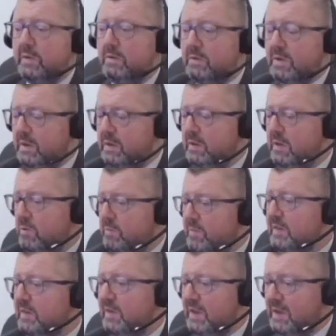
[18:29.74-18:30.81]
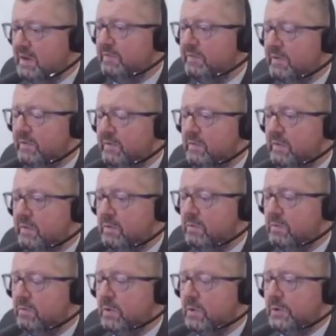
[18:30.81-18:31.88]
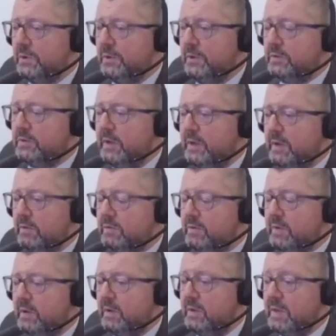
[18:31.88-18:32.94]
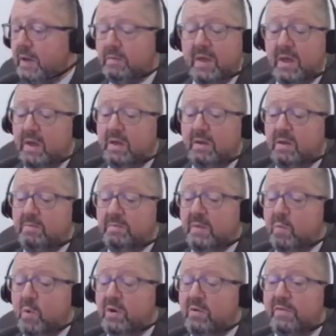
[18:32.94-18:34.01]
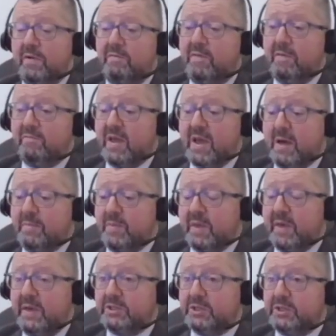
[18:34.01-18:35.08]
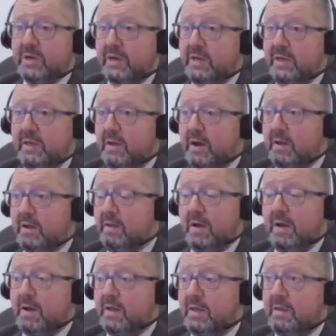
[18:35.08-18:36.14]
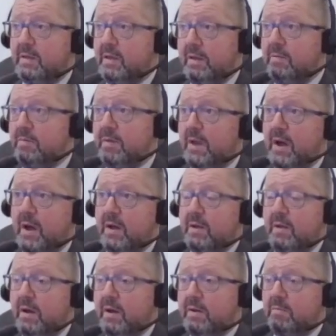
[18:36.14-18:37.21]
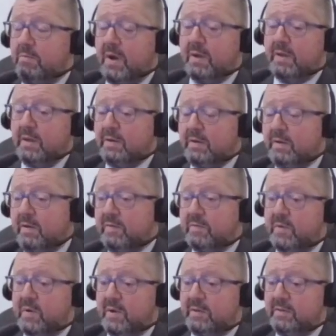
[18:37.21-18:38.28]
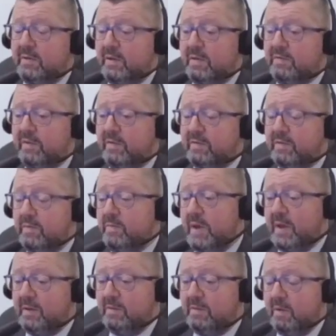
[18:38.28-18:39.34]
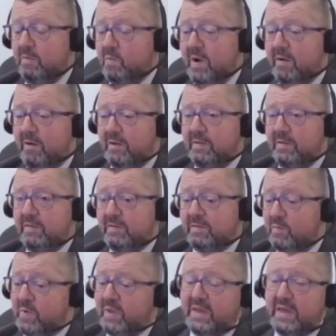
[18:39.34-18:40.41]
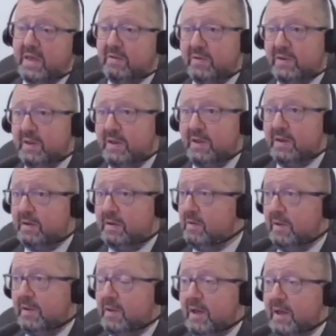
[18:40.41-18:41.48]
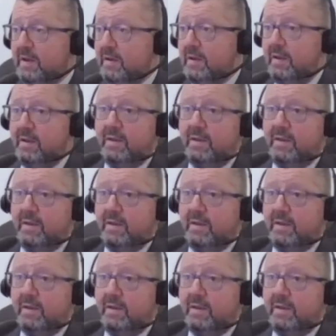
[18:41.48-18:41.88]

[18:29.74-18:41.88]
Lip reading: you need a human at the end of it to look. Yeah, it'd be wonderful if every application, i.e., I get the customer onto a system and we're on the system, we key everything in and